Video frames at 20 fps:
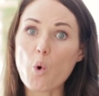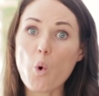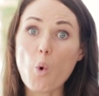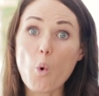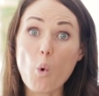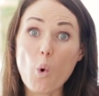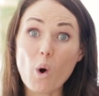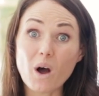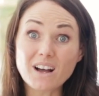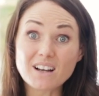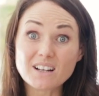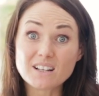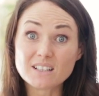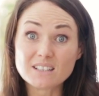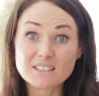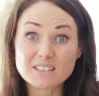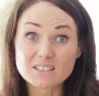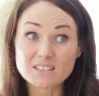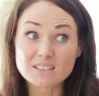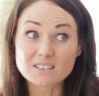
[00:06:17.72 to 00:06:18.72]
core
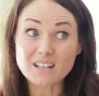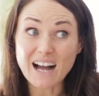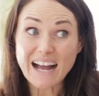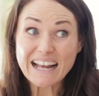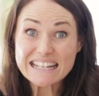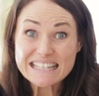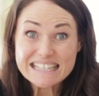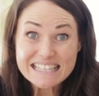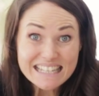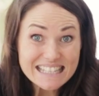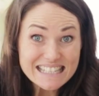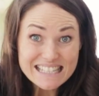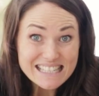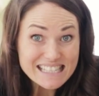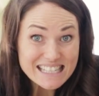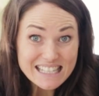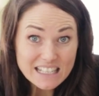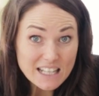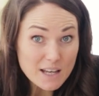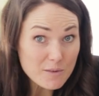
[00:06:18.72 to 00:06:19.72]

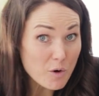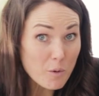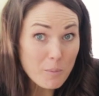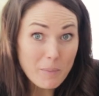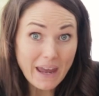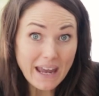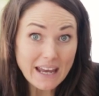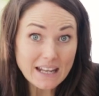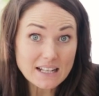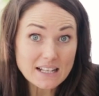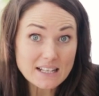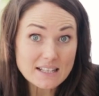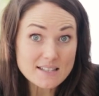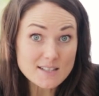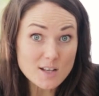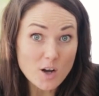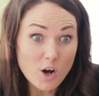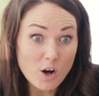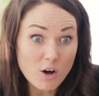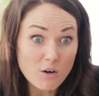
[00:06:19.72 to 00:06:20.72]
identity level patterns
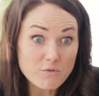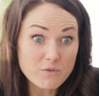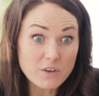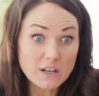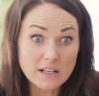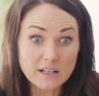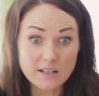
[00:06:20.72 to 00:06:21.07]
of